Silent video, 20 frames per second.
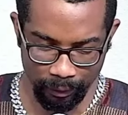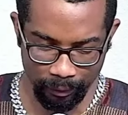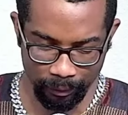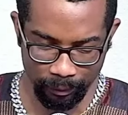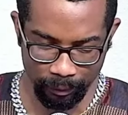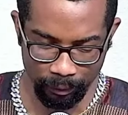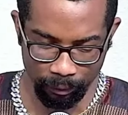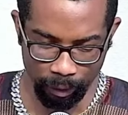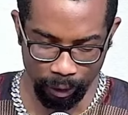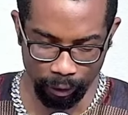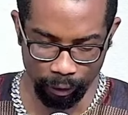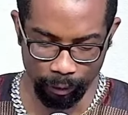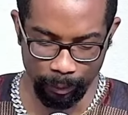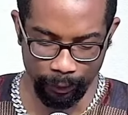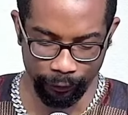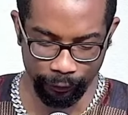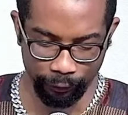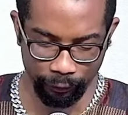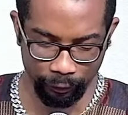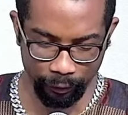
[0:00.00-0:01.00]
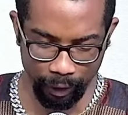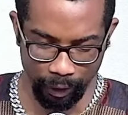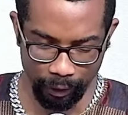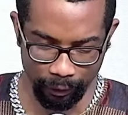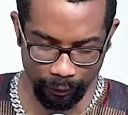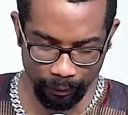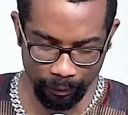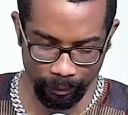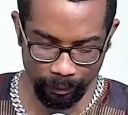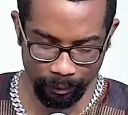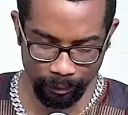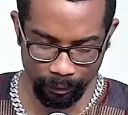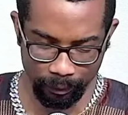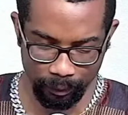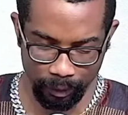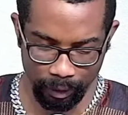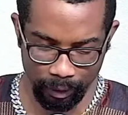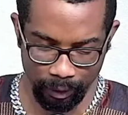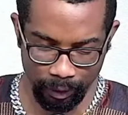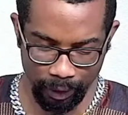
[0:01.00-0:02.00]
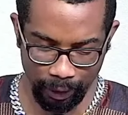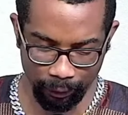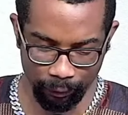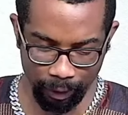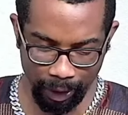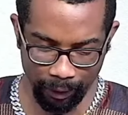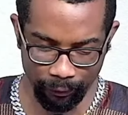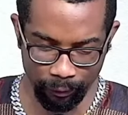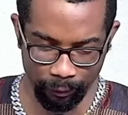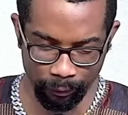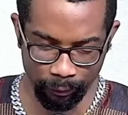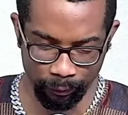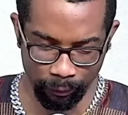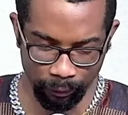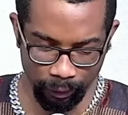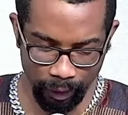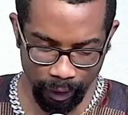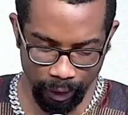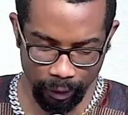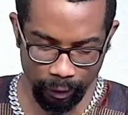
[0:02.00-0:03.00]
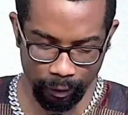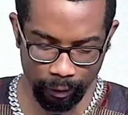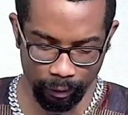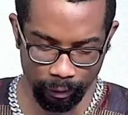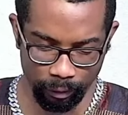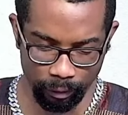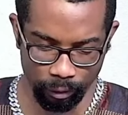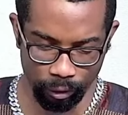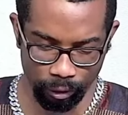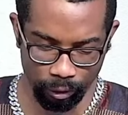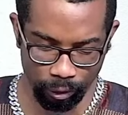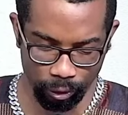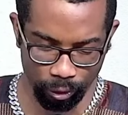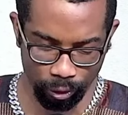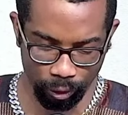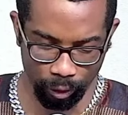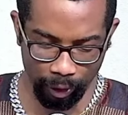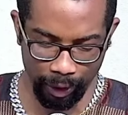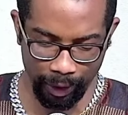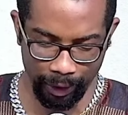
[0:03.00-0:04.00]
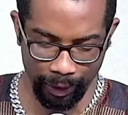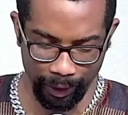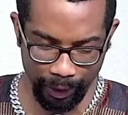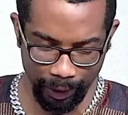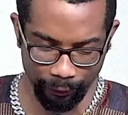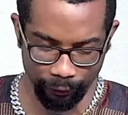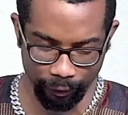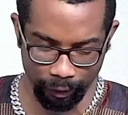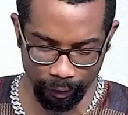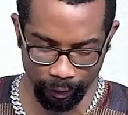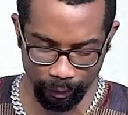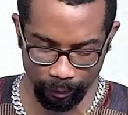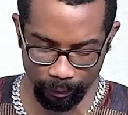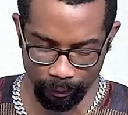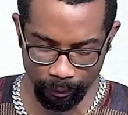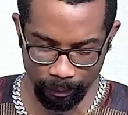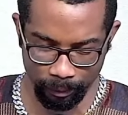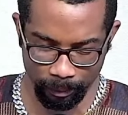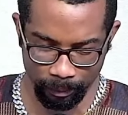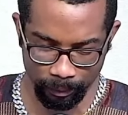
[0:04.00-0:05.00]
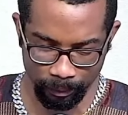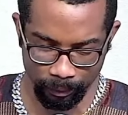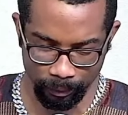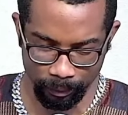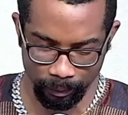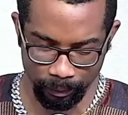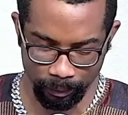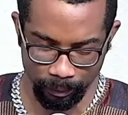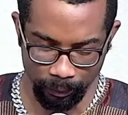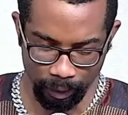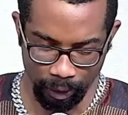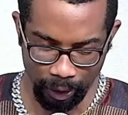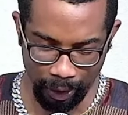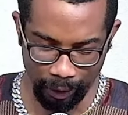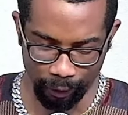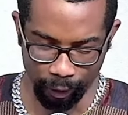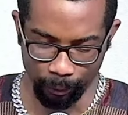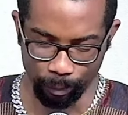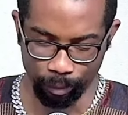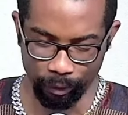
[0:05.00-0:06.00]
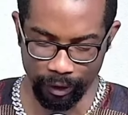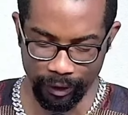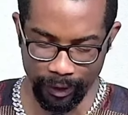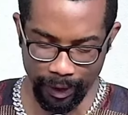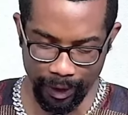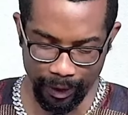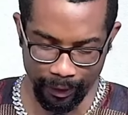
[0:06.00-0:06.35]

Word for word: We want to be free. That we have real joy and laughter. And not pretend.